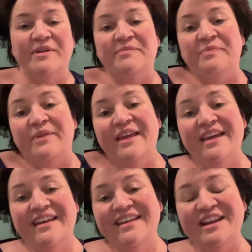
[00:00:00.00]
But
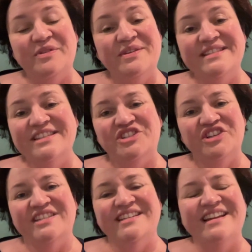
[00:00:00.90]
you know, this is
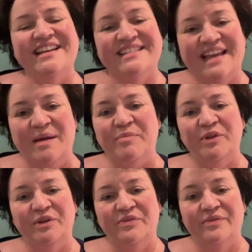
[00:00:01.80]
just an
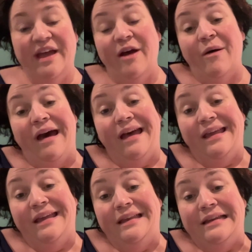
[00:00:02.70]
example of how
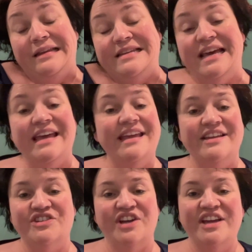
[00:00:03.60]
I eat in a day.
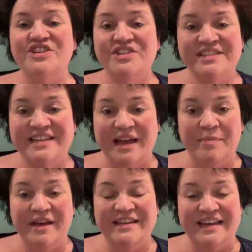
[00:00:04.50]
It changes day
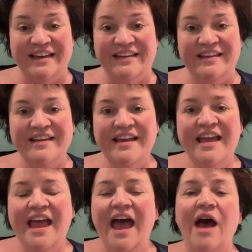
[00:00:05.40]
by day.
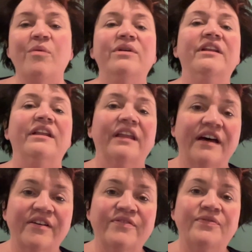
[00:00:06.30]
I would
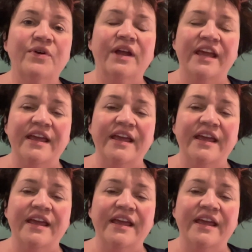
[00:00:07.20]
love for